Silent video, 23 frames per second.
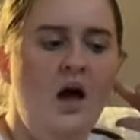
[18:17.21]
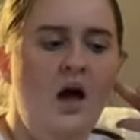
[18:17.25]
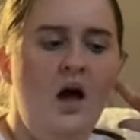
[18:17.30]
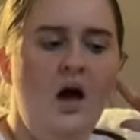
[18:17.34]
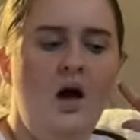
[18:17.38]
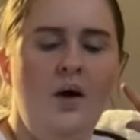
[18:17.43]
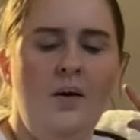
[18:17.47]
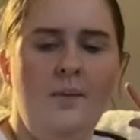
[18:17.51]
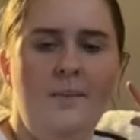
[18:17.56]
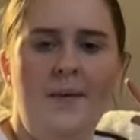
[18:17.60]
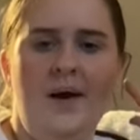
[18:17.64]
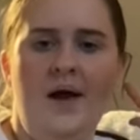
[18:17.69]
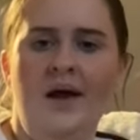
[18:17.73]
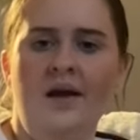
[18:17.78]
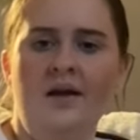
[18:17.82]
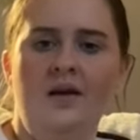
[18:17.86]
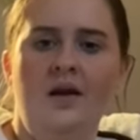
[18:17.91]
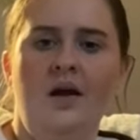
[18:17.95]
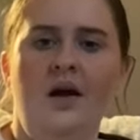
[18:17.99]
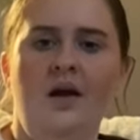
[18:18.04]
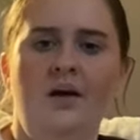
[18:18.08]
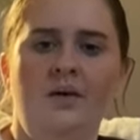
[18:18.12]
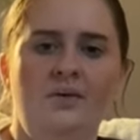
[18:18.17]

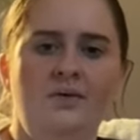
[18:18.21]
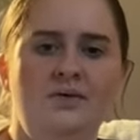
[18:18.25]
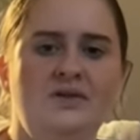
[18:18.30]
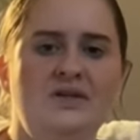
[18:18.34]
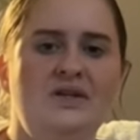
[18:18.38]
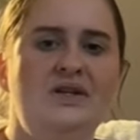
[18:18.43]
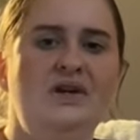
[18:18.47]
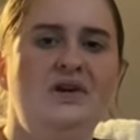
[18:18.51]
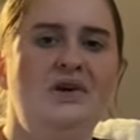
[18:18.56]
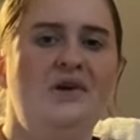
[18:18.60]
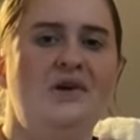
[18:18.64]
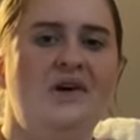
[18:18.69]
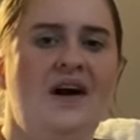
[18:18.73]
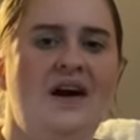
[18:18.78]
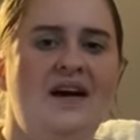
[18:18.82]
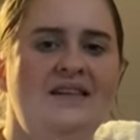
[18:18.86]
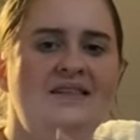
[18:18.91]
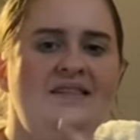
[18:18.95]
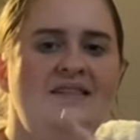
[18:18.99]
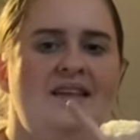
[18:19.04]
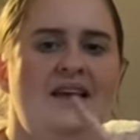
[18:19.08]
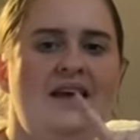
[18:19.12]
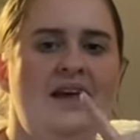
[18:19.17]
And I will see you
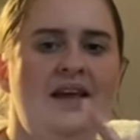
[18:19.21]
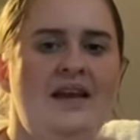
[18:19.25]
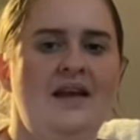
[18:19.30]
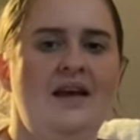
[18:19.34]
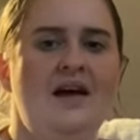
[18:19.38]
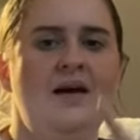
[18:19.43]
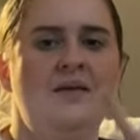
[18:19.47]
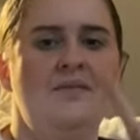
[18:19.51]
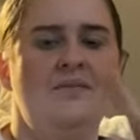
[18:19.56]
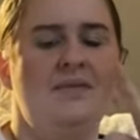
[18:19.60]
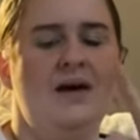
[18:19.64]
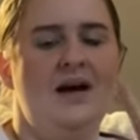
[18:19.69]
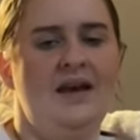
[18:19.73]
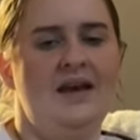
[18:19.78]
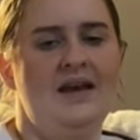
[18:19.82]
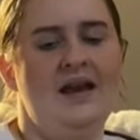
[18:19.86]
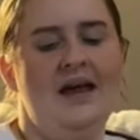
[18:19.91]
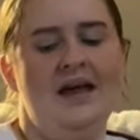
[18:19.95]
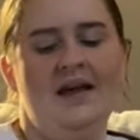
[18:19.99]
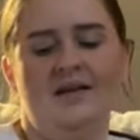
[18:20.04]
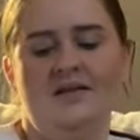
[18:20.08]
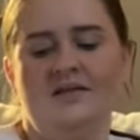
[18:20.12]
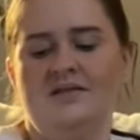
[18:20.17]
guys in my
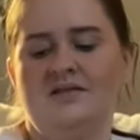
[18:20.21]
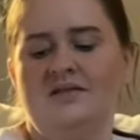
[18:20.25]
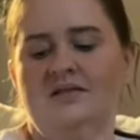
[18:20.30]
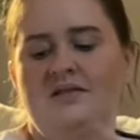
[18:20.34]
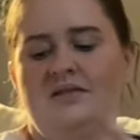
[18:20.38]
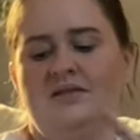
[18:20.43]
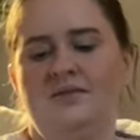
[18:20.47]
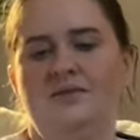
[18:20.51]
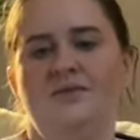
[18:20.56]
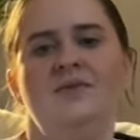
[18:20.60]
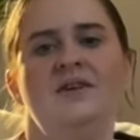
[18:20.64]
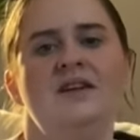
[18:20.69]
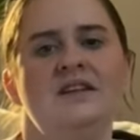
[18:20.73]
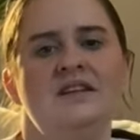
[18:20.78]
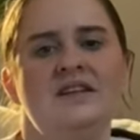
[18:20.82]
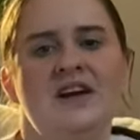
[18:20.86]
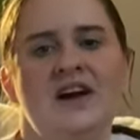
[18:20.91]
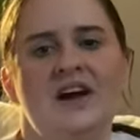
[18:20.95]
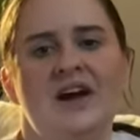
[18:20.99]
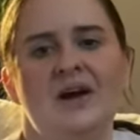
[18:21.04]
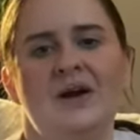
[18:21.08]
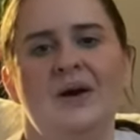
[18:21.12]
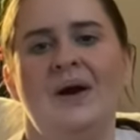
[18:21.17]
next
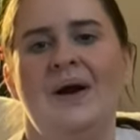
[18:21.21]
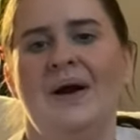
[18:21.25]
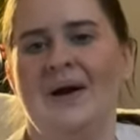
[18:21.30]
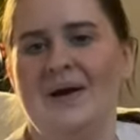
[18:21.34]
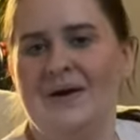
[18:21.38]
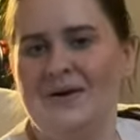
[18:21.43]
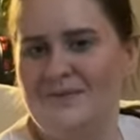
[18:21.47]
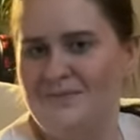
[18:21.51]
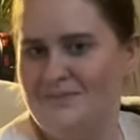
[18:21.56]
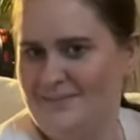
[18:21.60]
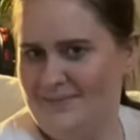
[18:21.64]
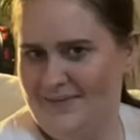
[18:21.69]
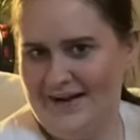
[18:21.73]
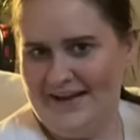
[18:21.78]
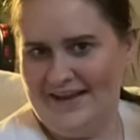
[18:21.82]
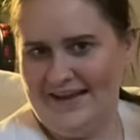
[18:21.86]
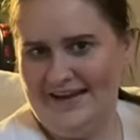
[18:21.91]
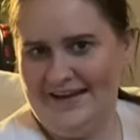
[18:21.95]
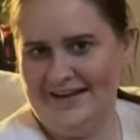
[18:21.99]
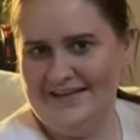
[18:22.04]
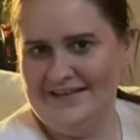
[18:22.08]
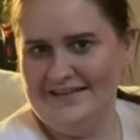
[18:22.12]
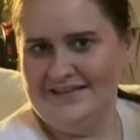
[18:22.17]
video. Bye
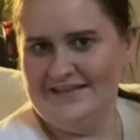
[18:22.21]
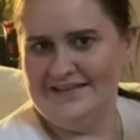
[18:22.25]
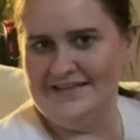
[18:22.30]
guys.